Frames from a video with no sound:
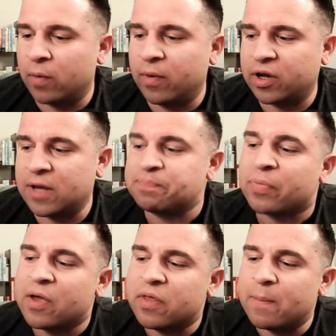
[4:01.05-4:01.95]
But again,
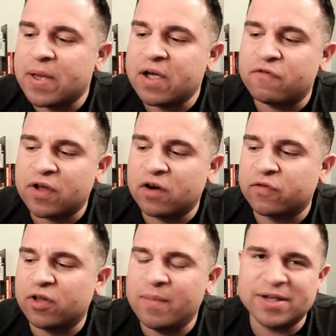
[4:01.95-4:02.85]
the big fear for
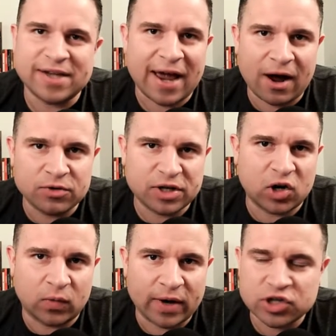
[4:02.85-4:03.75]
them is a housing
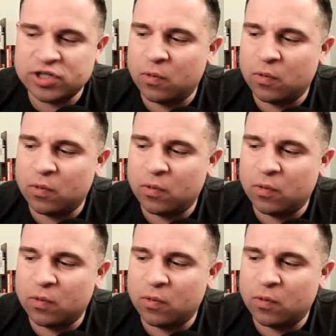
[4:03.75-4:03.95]
correction,